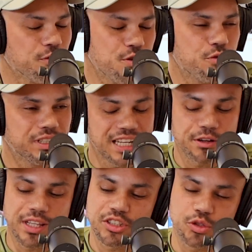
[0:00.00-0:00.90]
if you would have
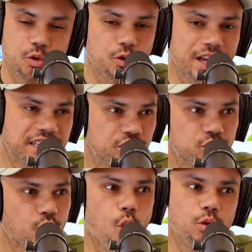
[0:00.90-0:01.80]
taken that story and
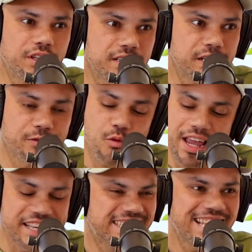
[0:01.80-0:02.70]
just told it a different
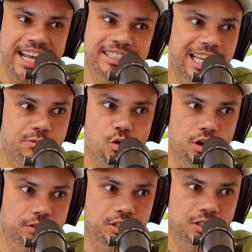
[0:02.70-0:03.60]
way, exact same
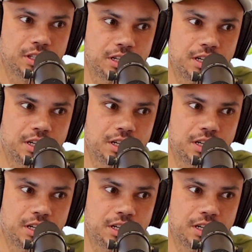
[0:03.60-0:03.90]
words.